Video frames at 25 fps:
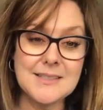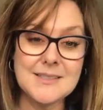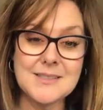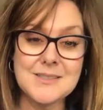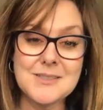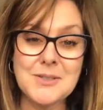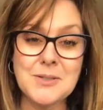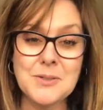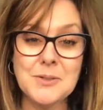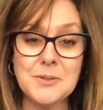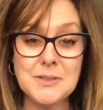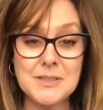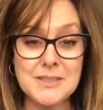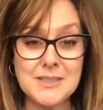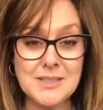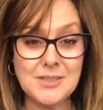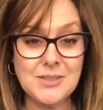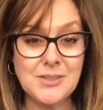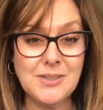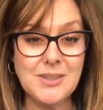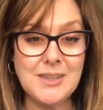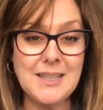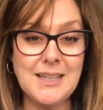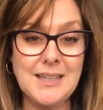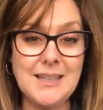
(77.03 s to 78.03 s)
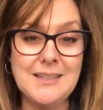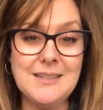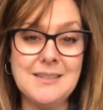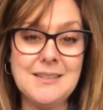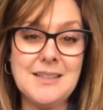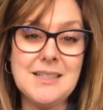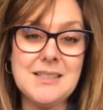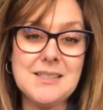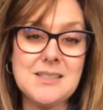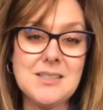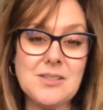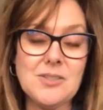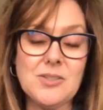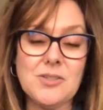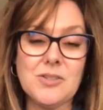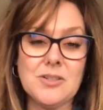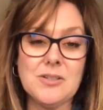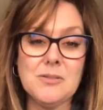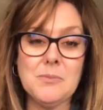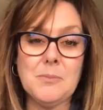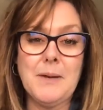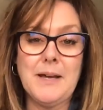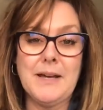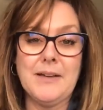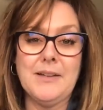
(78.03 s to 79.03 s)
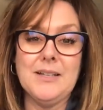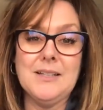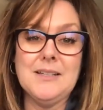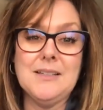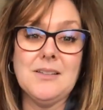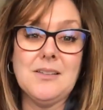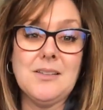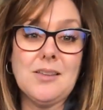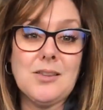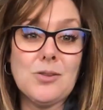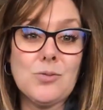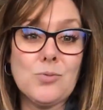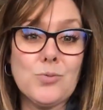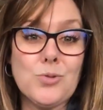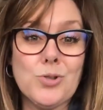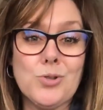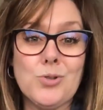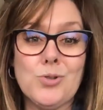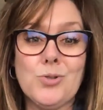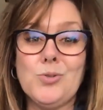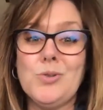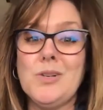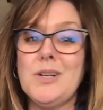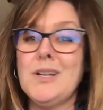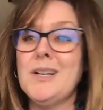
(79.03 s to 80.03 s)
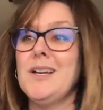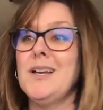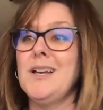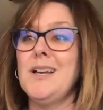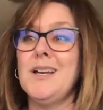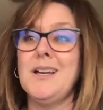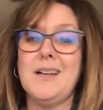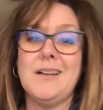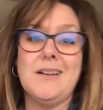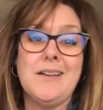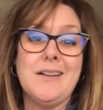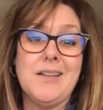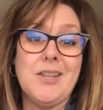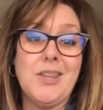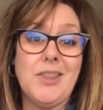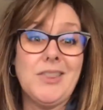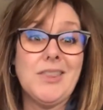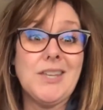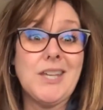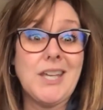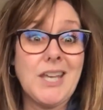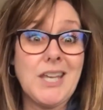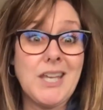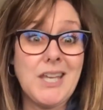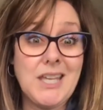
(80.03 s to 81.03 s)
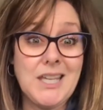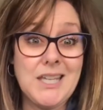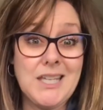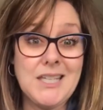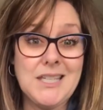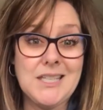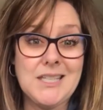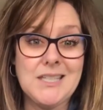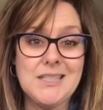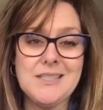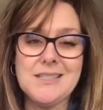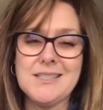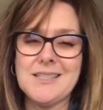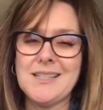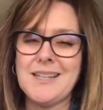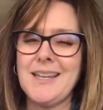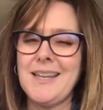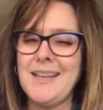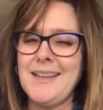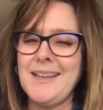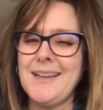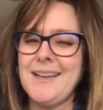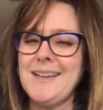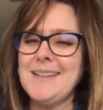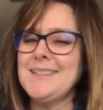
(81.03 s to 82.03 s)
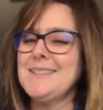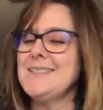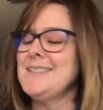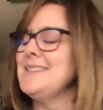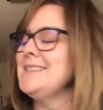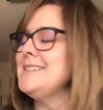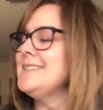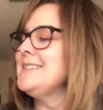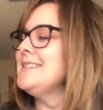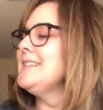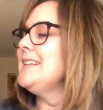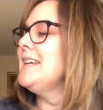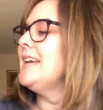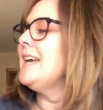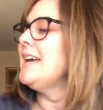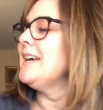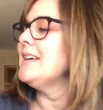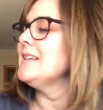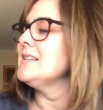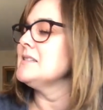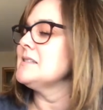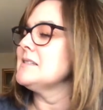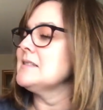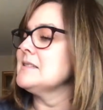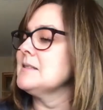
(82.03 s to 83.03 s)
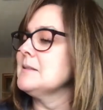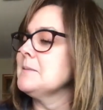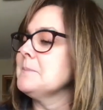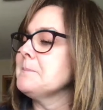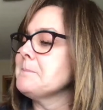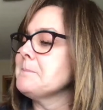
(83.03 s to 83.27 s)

So until then, let's learn about it through the kids, KIDDS.